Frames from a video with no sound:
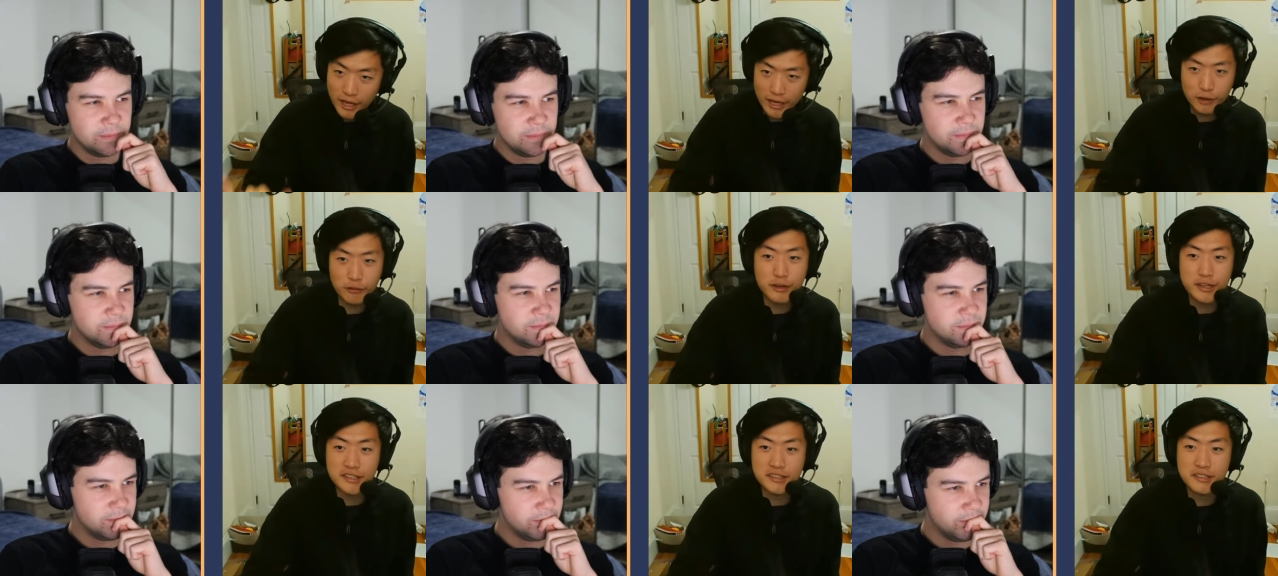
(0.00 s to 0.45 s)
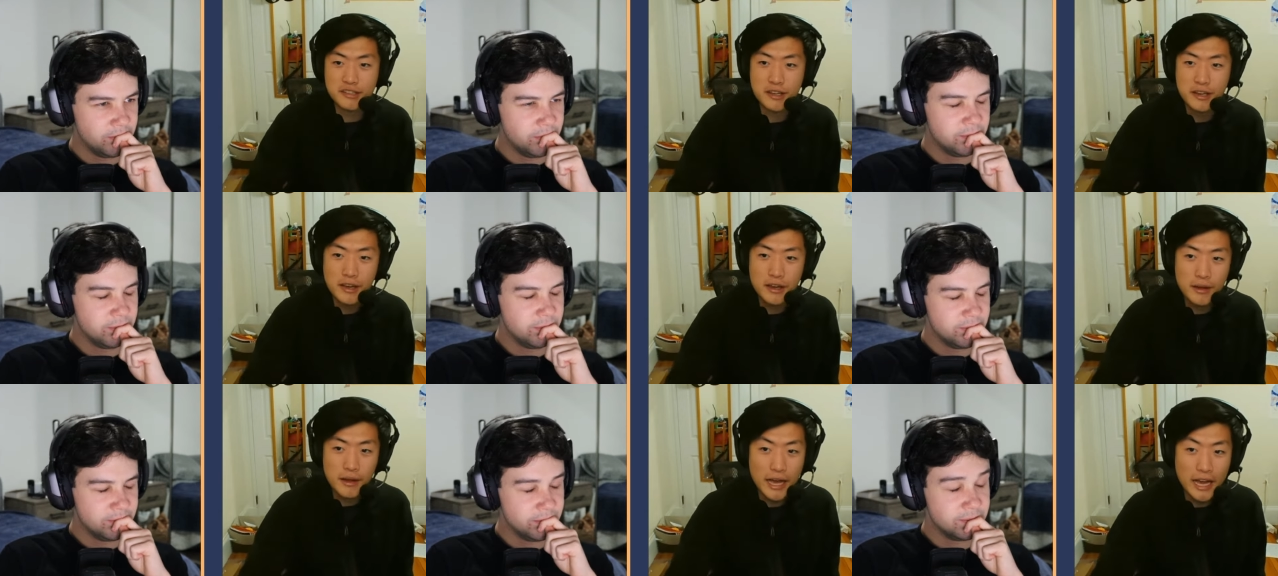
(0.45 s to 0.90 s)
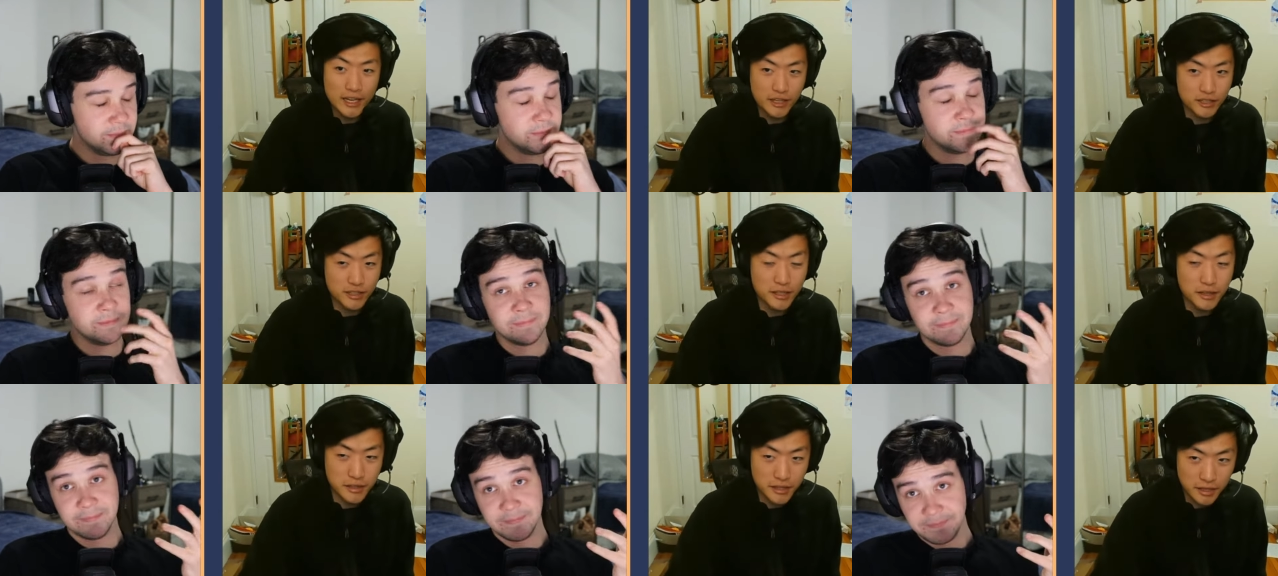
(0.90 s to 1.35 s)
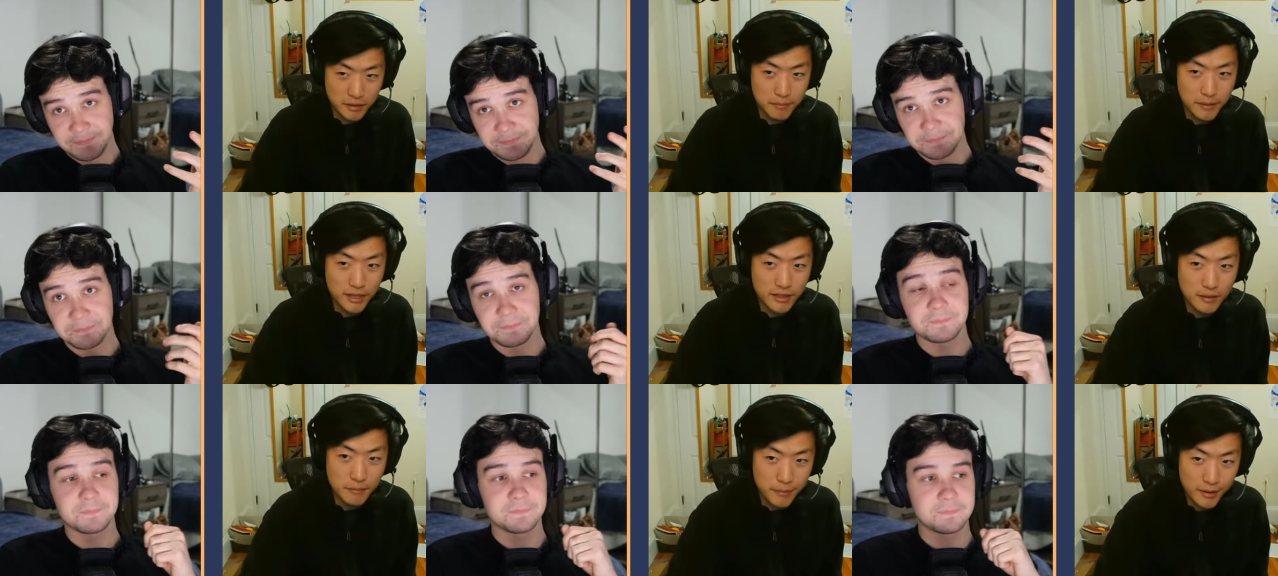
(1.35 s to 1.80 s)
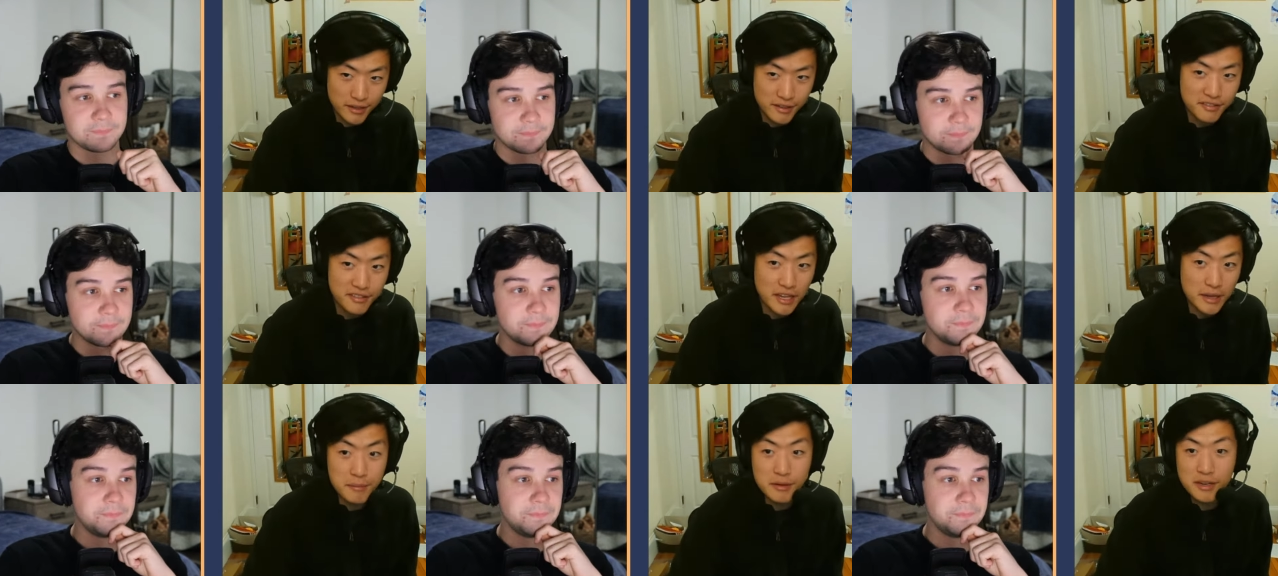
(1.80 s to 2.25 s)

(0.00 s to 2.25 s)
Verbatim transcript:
Speaker 1: FlyQuest actually did make the biggest